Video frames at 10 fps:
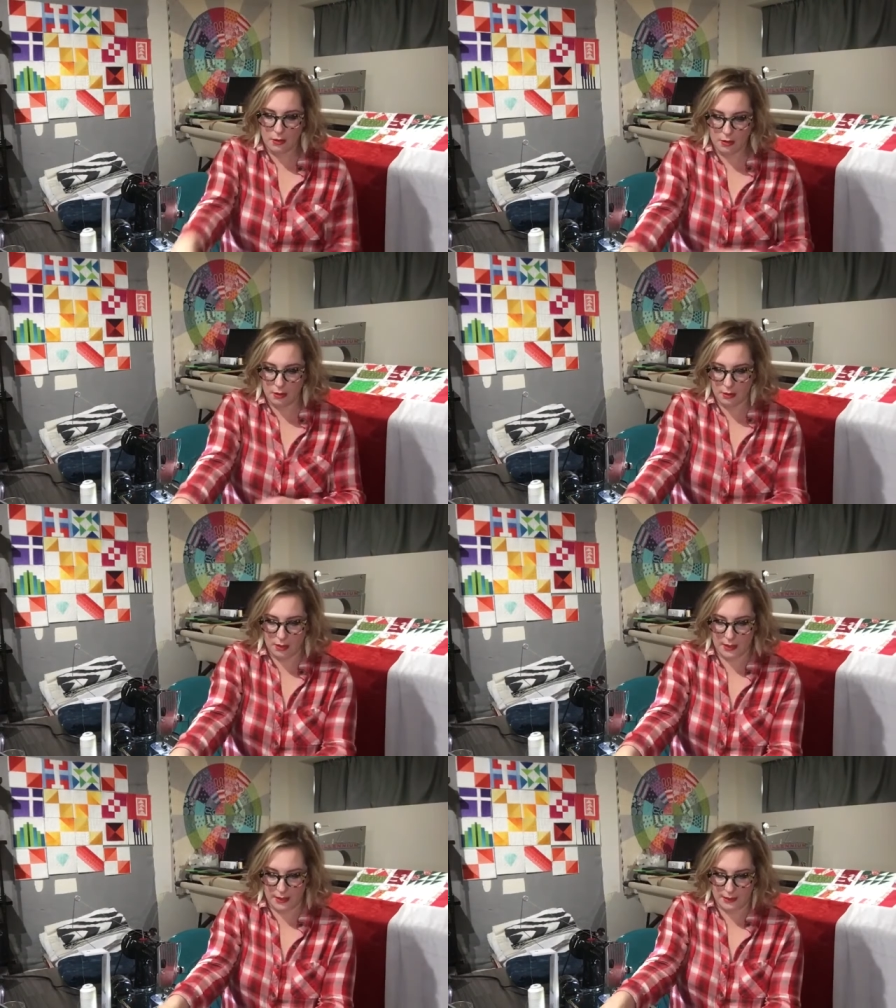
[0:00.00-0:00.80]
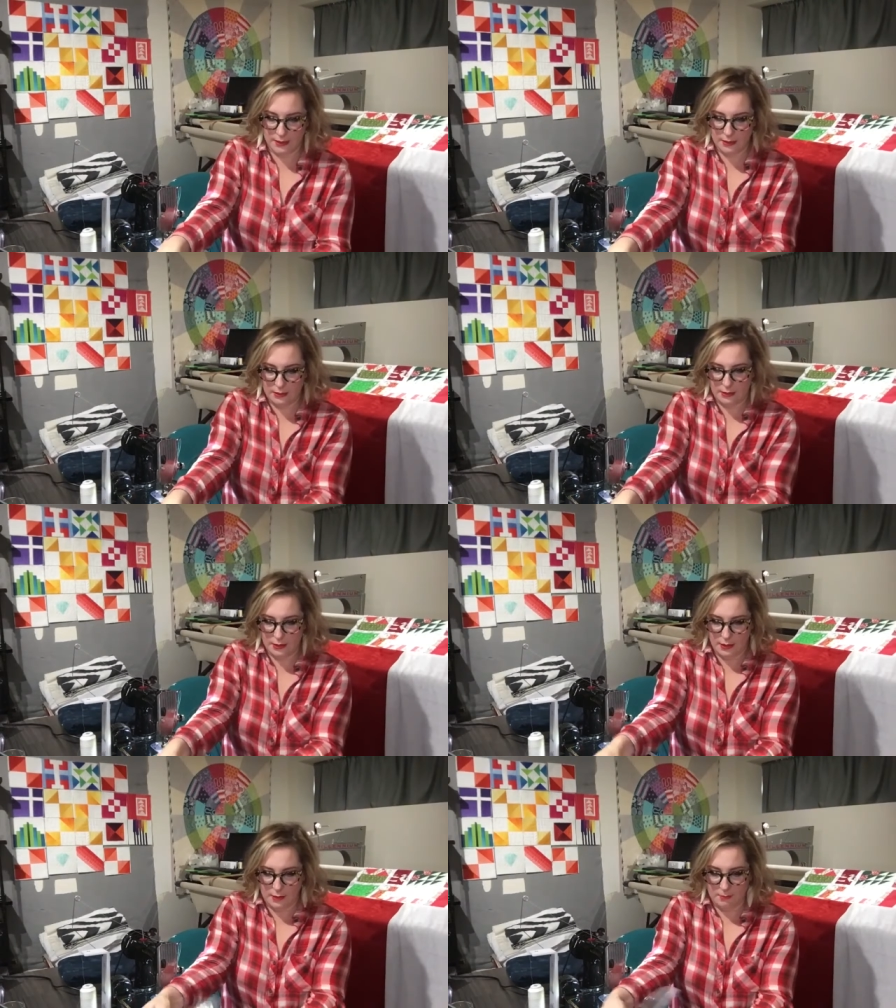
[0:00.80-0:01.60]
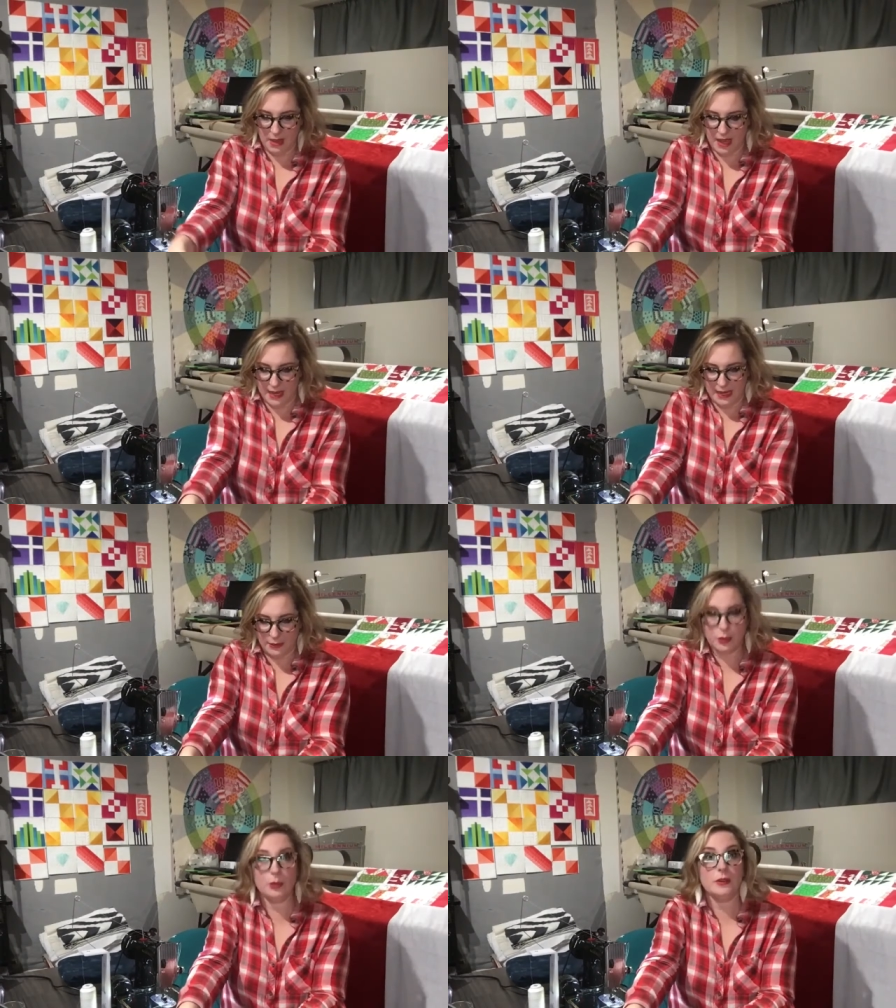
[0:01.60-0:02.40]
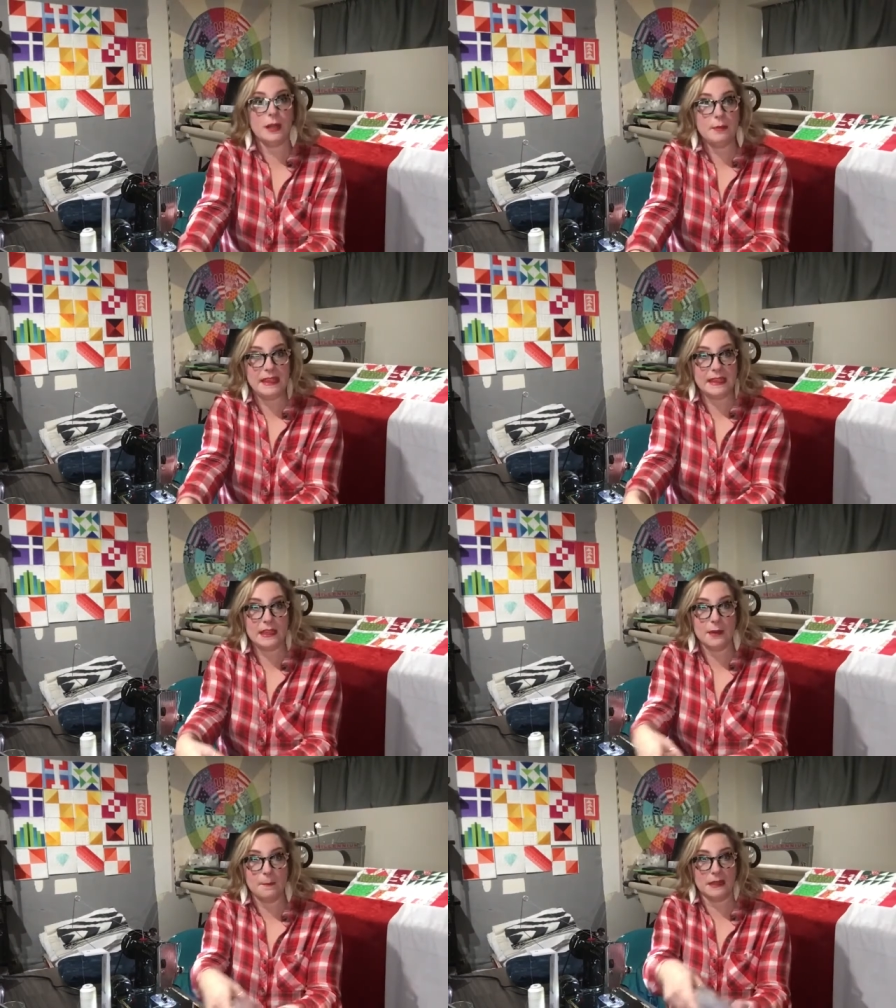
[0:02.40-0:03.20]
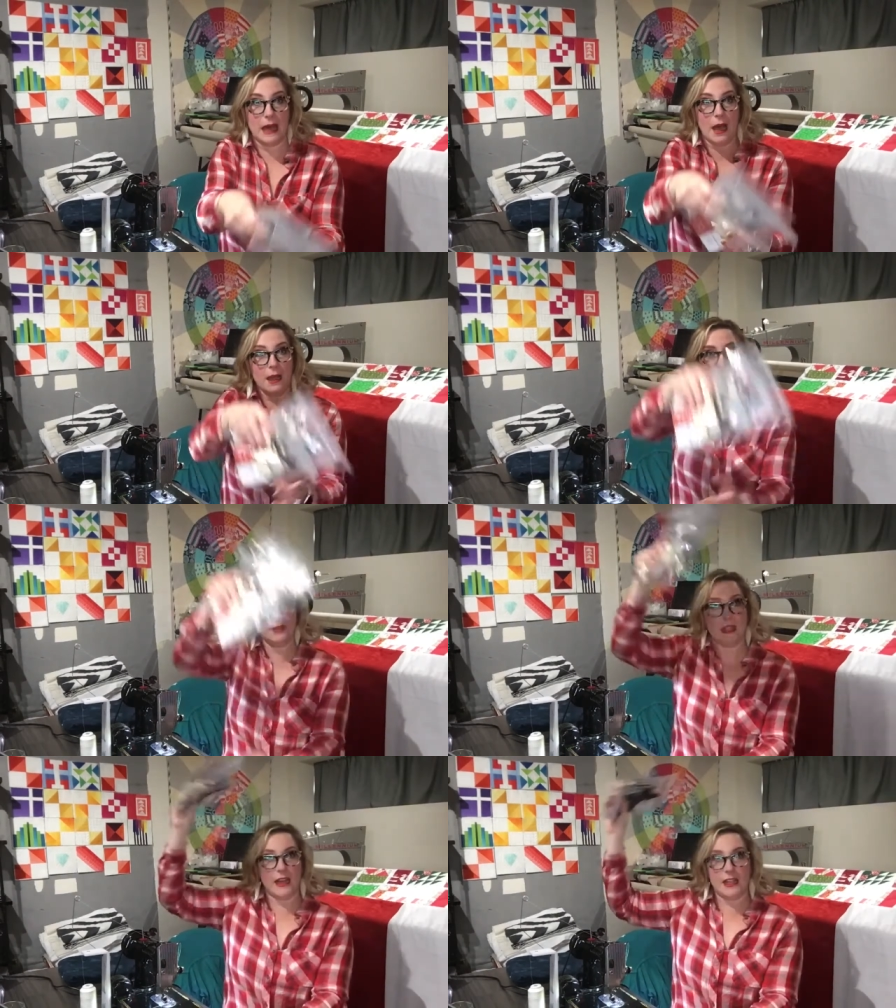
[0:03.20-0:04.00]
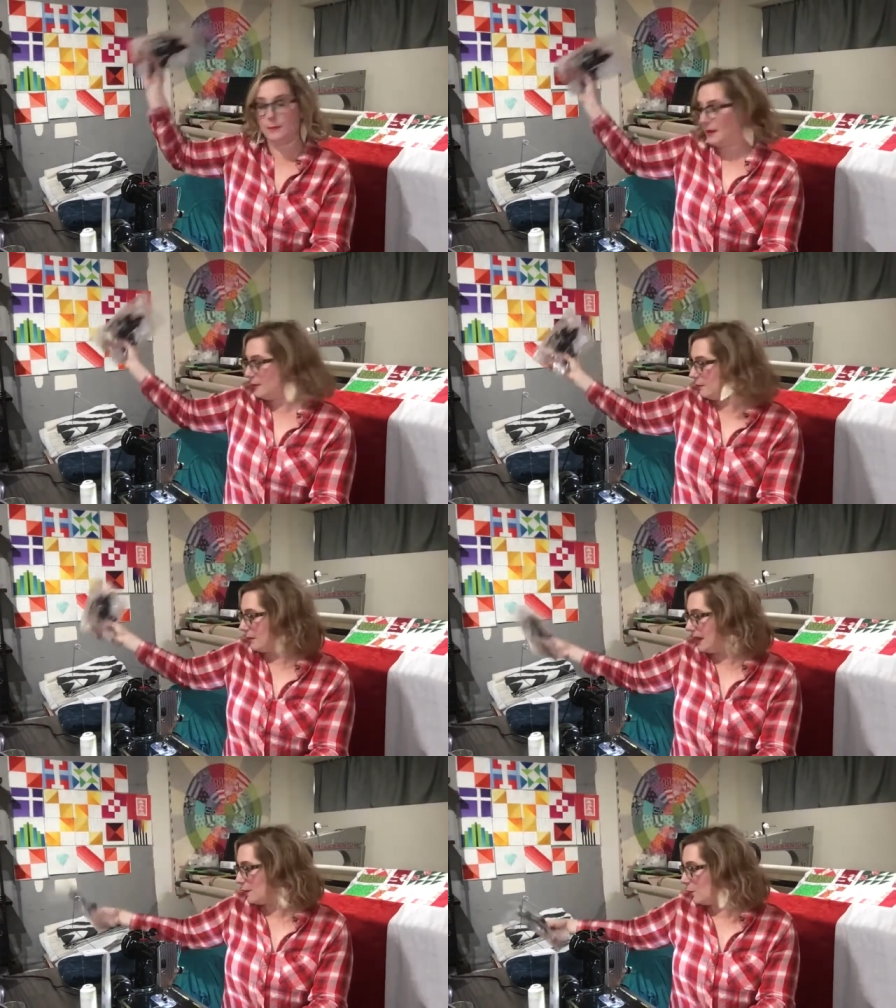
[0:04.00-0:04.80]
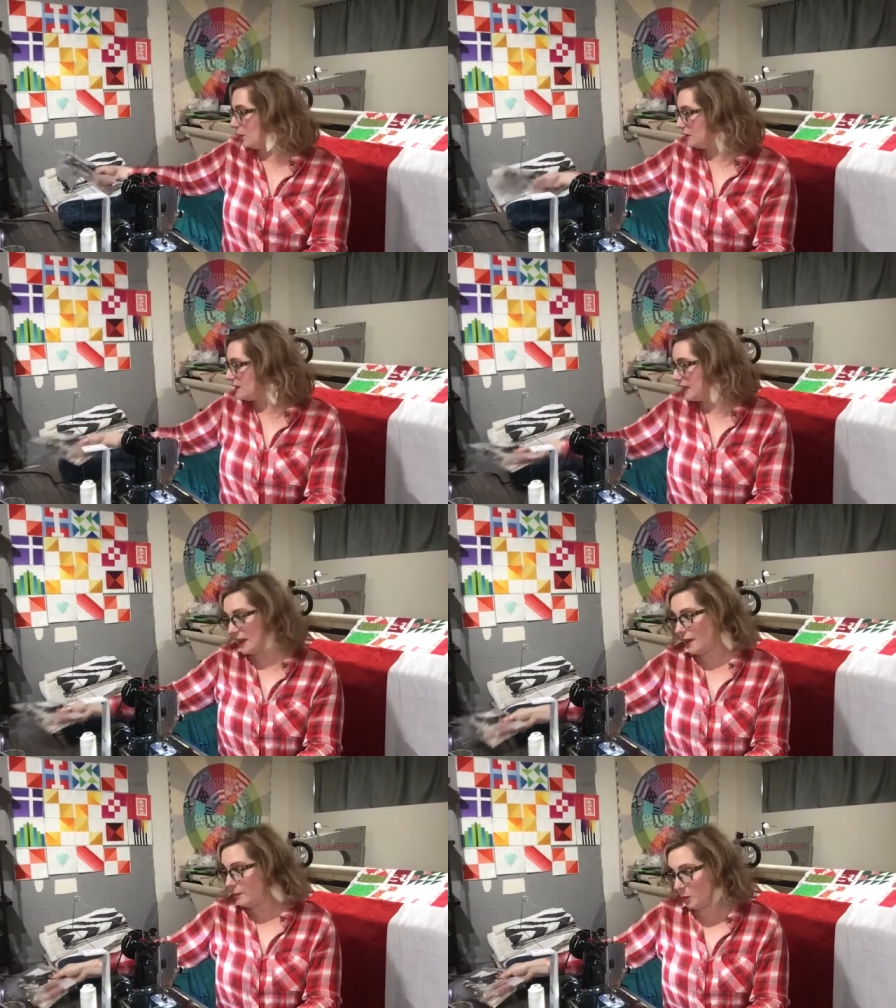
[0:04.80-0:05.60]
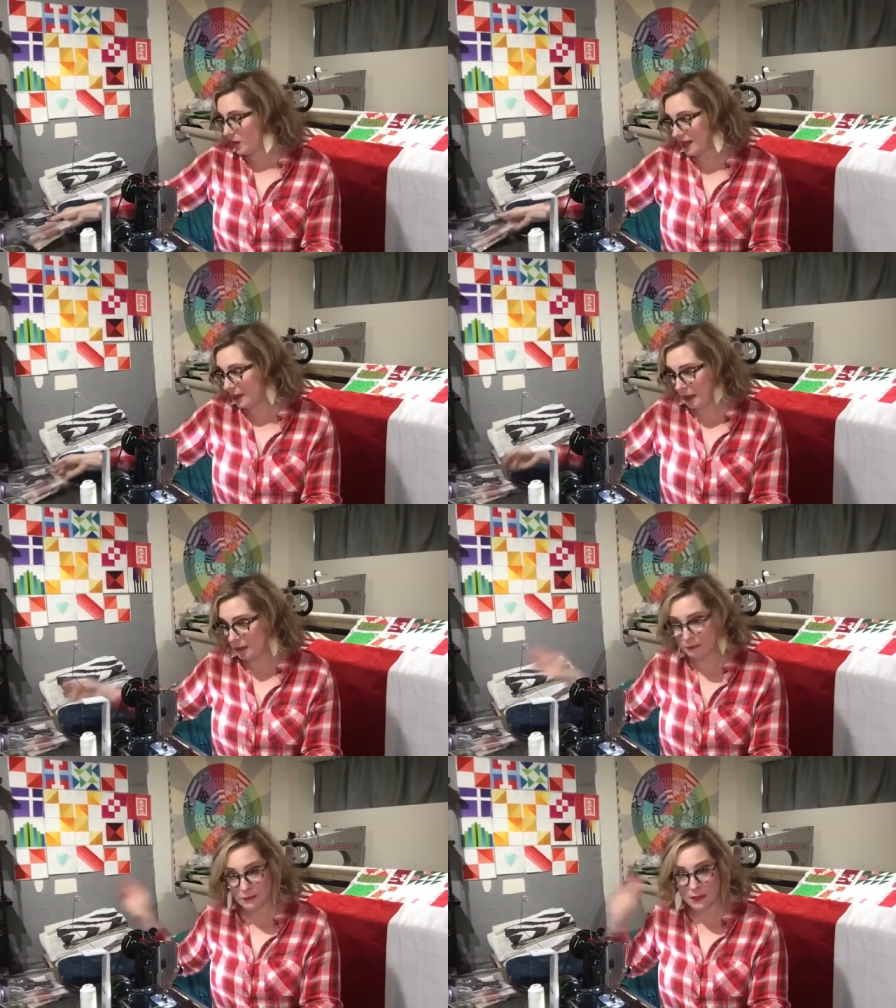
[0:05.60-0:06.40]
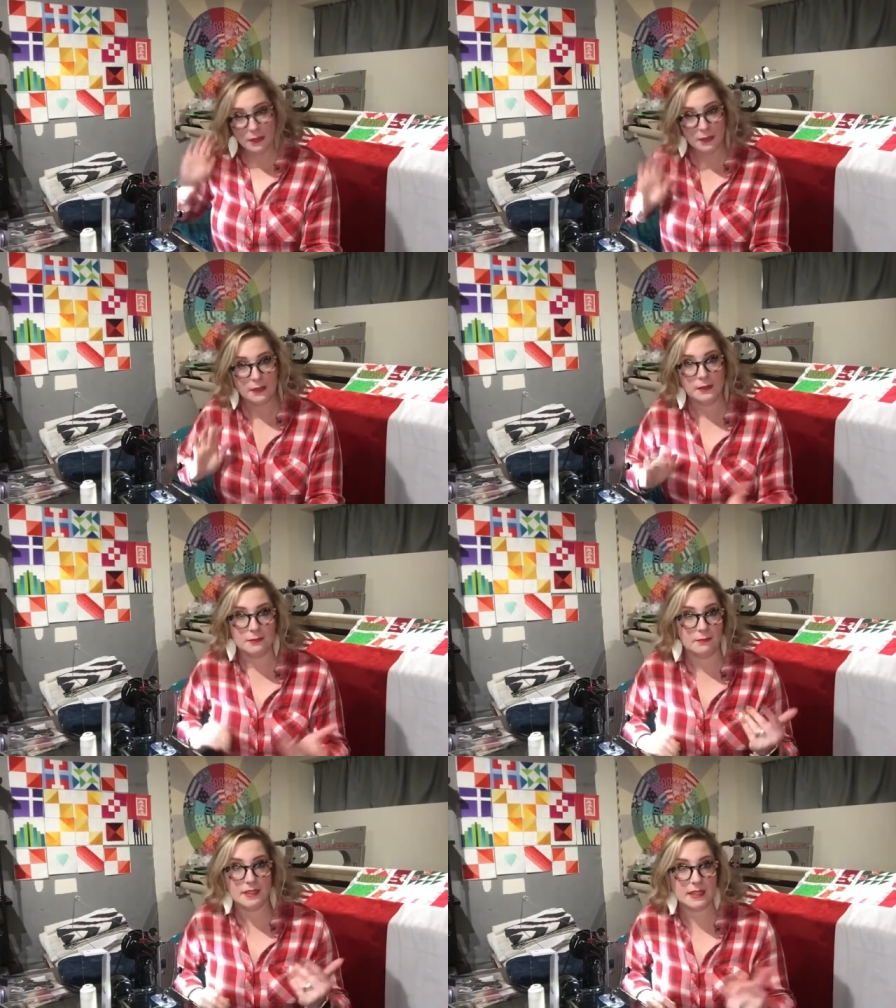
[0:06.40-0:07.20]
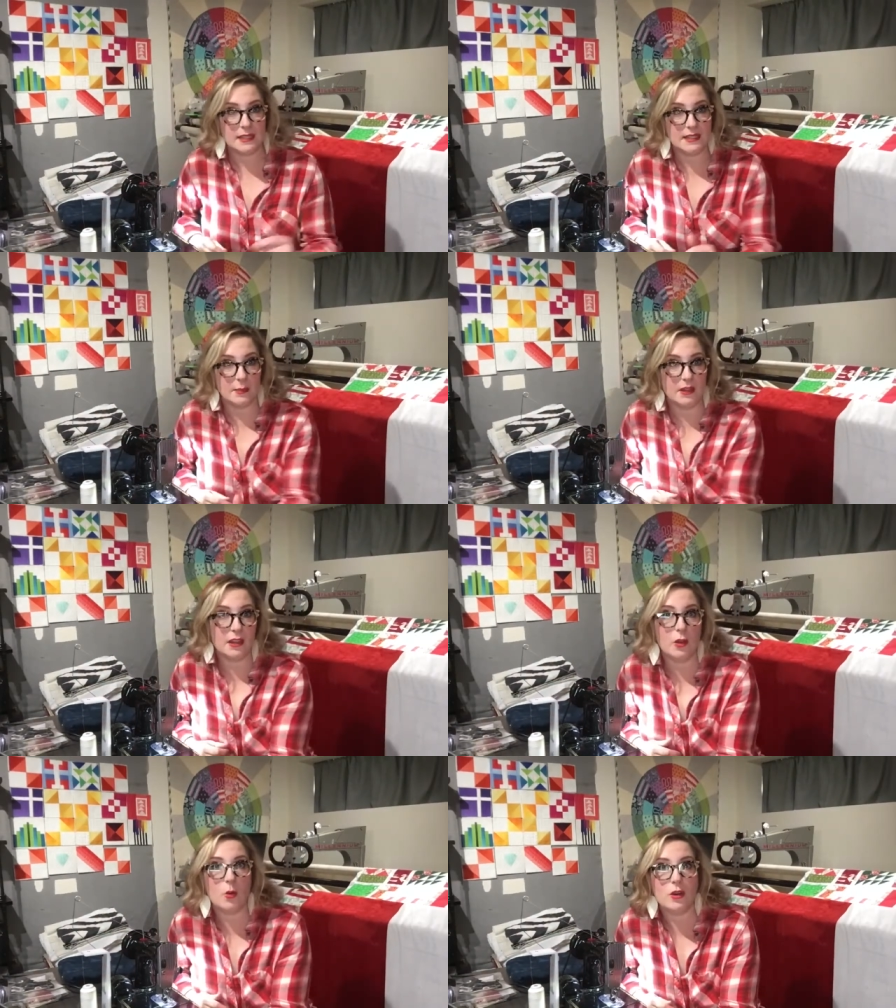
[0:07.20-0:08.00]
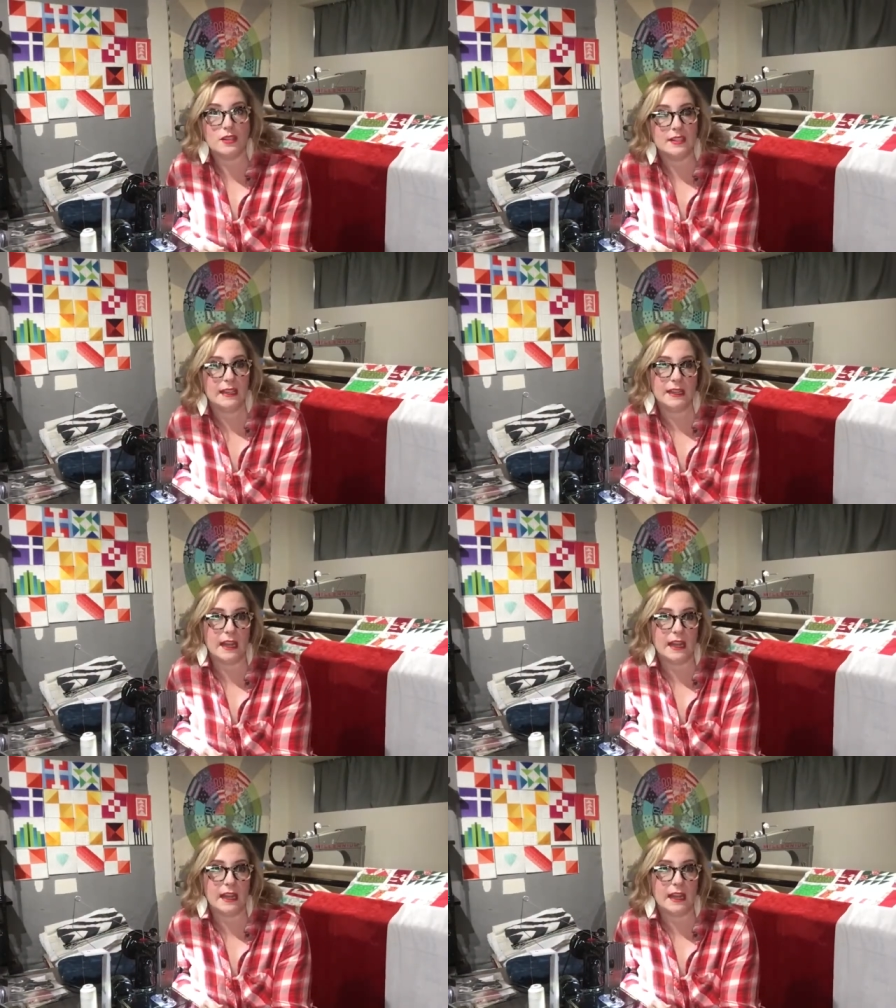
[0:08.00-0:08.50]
on my Tula Pink block that I have been, my quilt that I have been working on since the middle of quarantine.